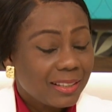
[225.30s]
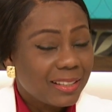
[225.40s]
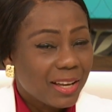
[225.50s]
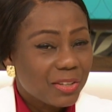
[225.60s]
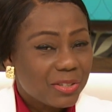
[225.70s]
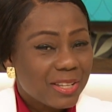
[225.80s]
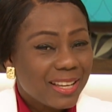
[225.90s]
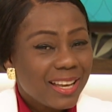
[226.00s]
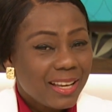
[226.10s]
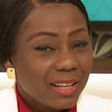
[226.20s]
Yes.
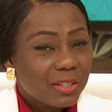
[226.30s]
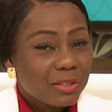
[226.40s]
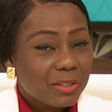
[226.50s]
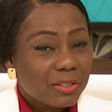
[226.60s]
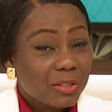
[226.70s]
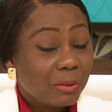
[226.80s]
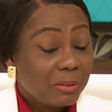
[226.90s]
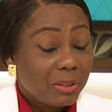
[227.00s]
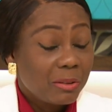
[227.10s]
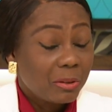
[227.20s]
Yeah.
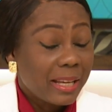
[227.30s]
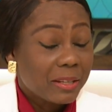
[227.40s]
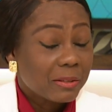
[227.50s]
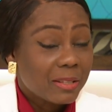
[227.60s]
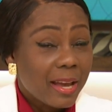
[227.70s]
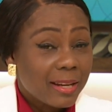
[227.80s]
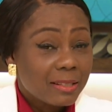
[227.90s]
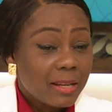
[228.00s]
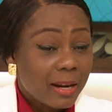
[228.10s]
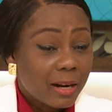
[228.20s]
So, you know, like you said,
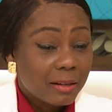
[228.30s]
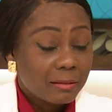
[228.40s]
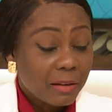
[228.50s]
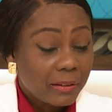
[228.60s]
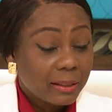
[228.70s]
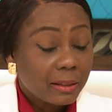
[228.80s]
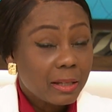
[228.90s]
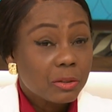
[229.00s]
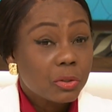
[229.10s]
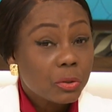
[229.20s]
there are
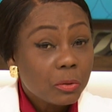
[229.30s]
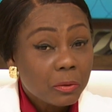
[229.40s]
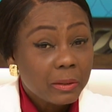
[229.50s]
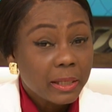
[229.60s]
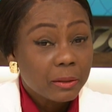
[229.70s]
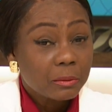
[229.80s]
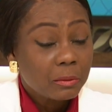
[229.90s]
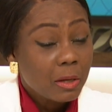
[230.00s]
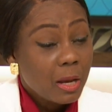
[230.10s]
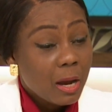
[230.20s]
definitely two new
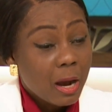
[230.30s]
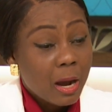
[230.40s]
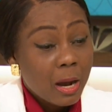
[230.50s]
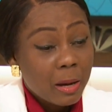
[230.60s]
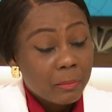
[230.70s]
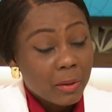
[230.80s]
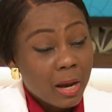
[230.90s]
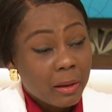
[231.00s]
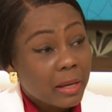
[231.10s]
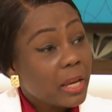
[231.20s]
um,
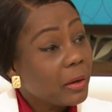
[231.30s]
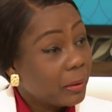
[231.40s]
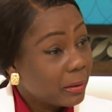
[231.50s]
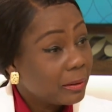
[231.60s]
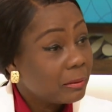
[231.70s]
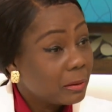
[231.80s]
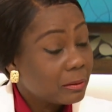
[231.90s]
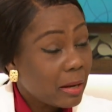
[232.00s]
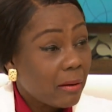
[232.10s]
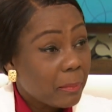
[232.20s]
uh, cure yeah.
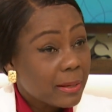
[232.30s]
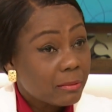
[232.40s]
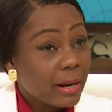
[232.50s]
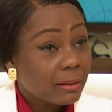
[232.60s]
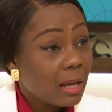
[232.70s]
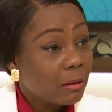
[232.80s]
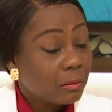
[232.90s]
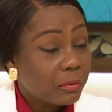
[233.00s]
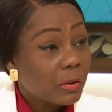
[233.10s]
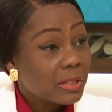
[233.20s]
therapies right
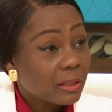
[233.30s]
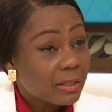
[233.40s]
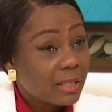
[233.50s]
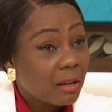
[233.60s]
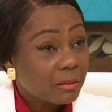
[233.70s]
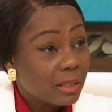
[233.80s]
now for sickle cell